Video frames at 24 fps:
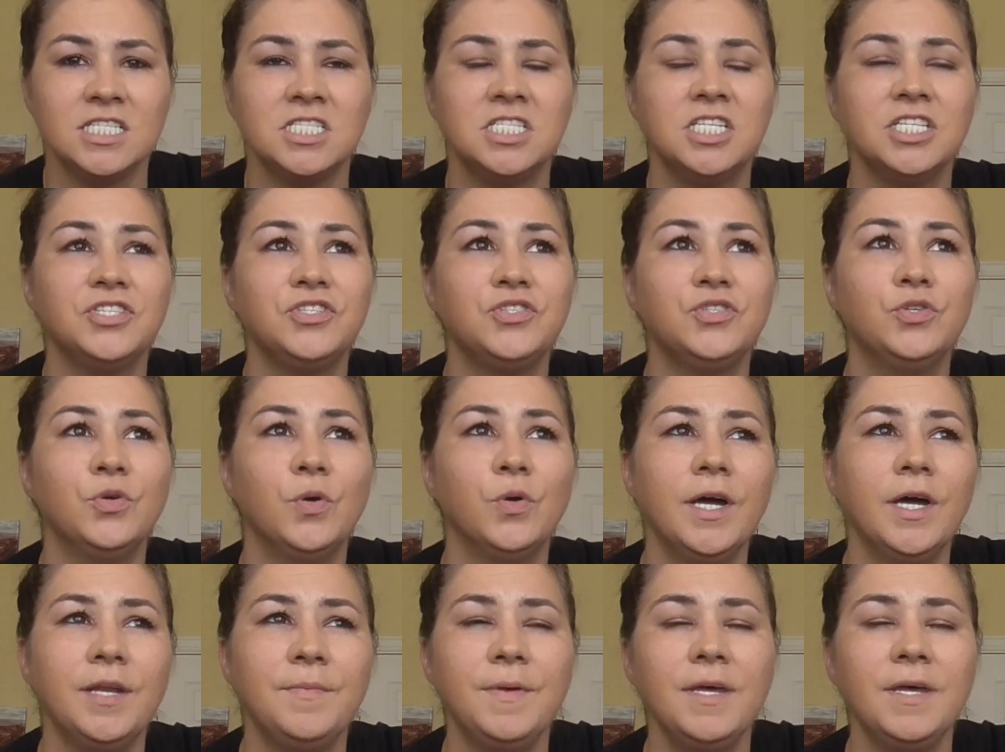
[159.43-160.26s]

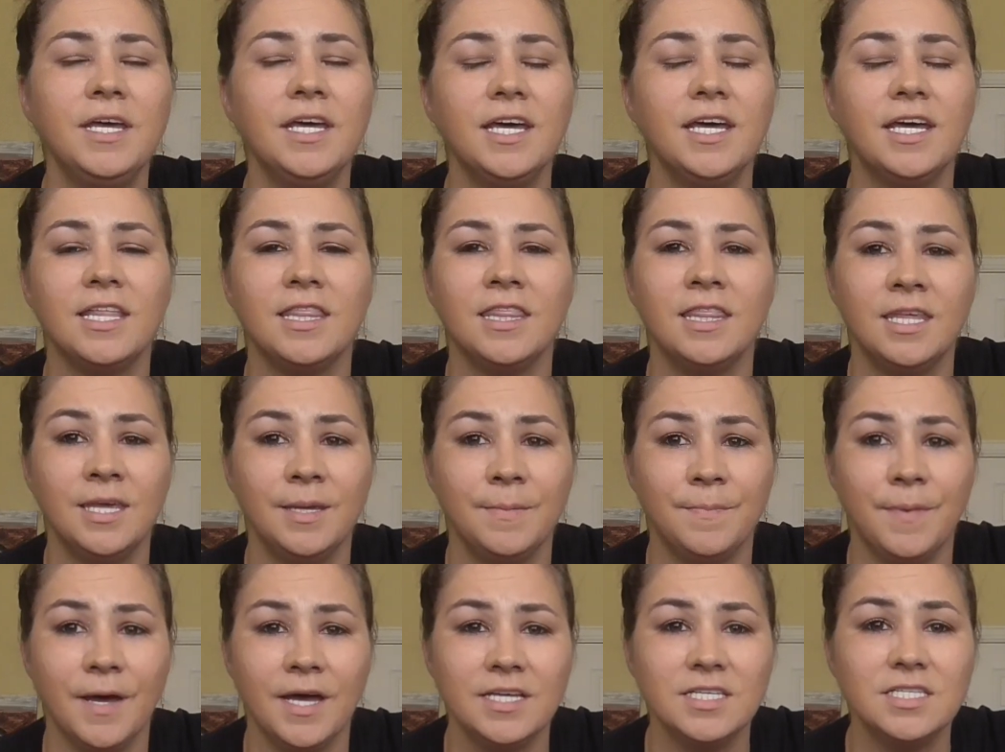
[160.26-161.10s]
Destroyed me in the
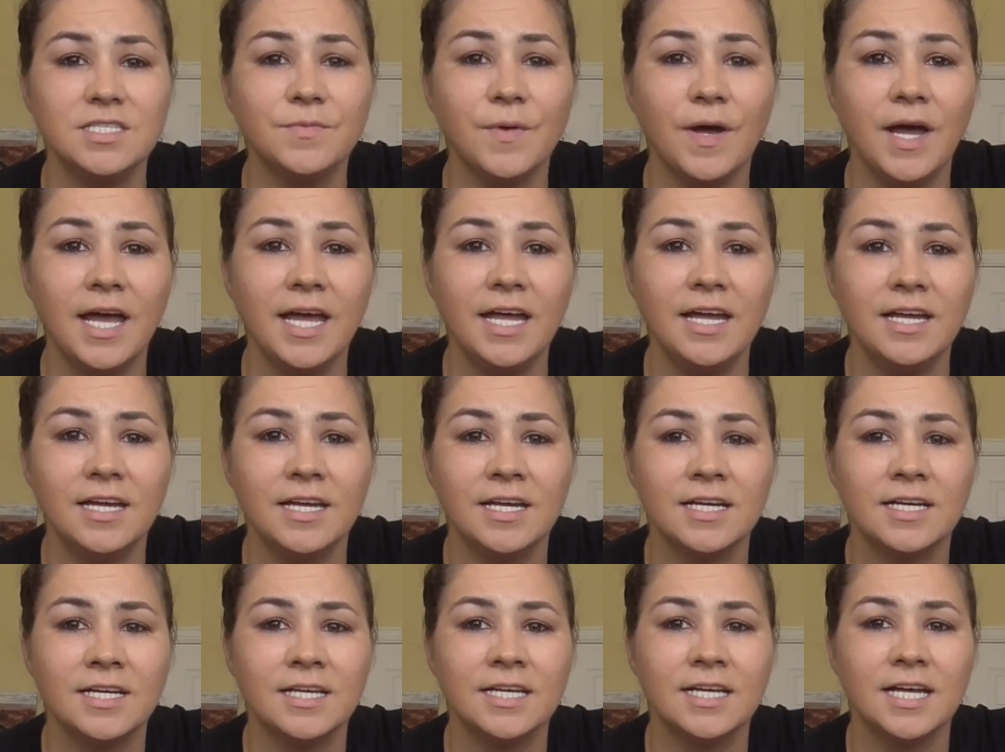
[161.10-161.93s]
best way,
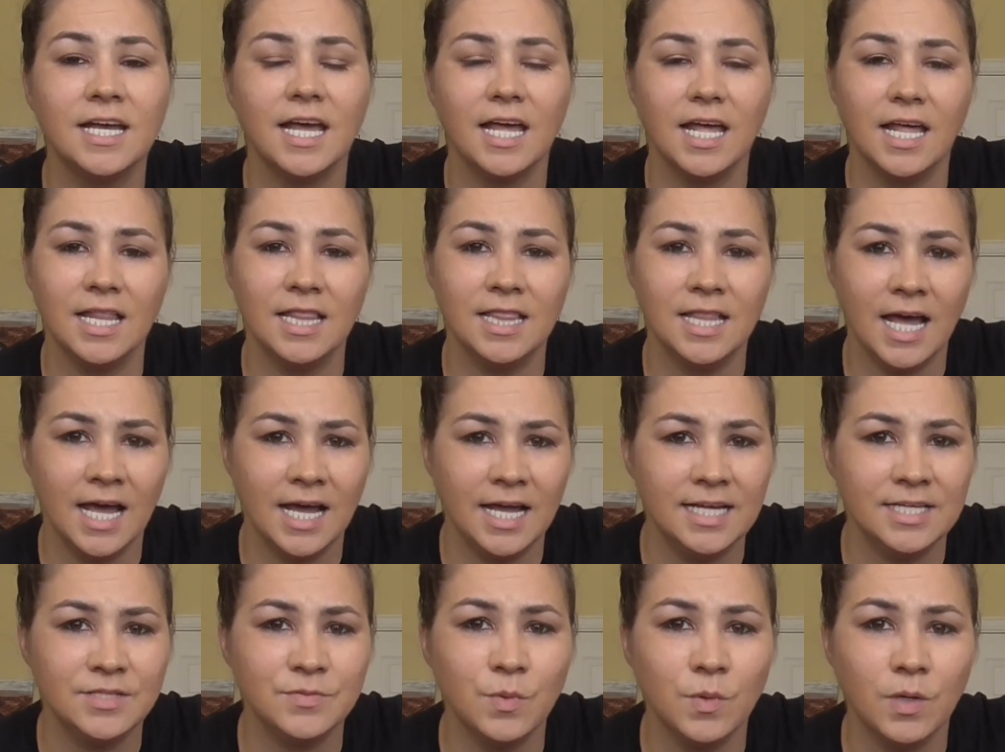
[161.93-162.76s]
and
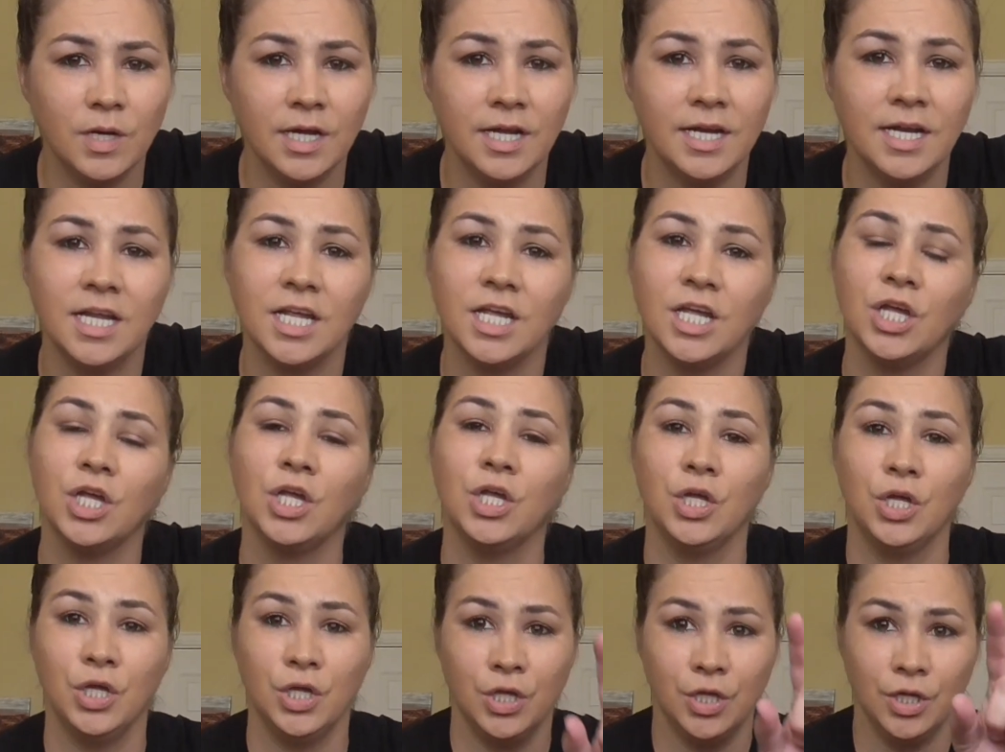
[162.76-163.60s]
that is one
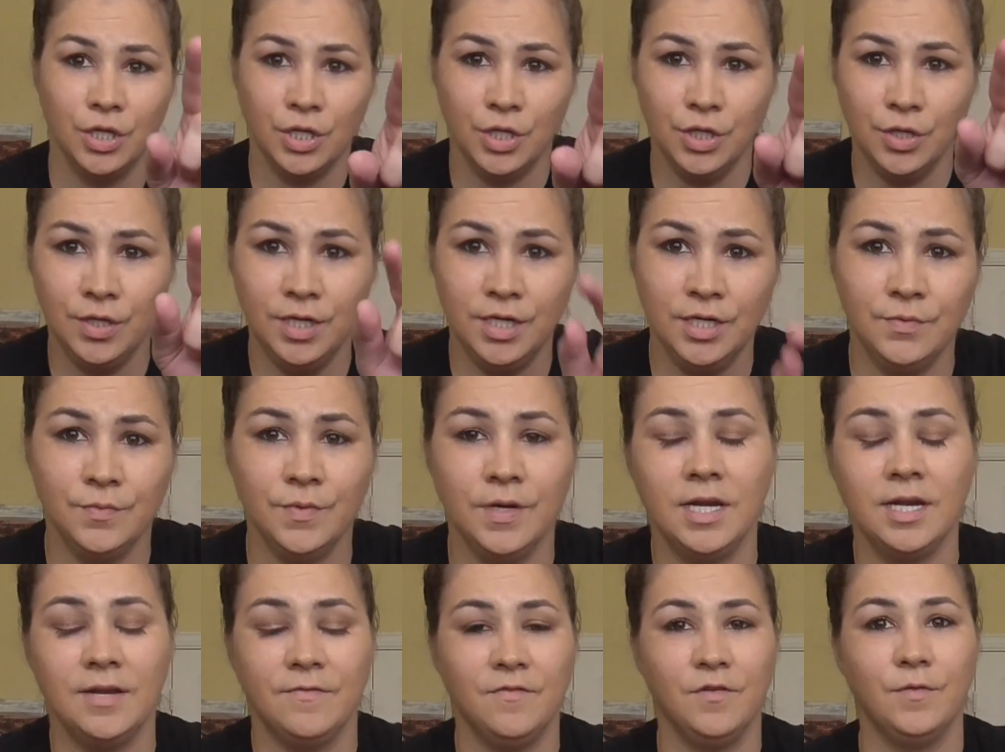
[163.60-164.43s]
you need to
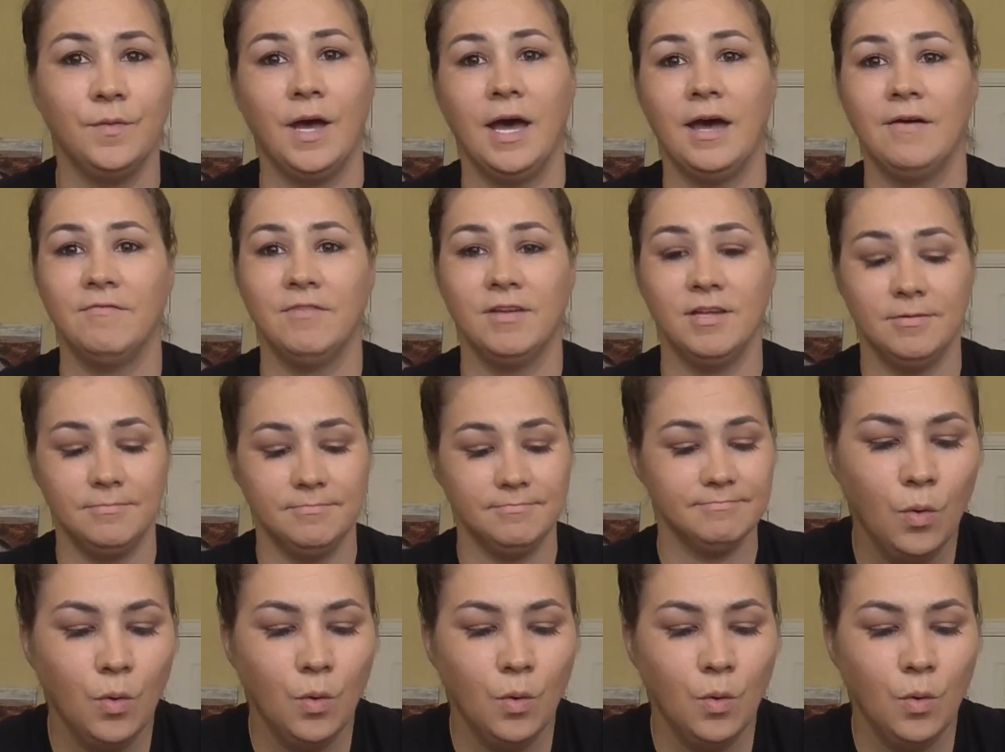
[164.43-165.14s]
read if you haven't.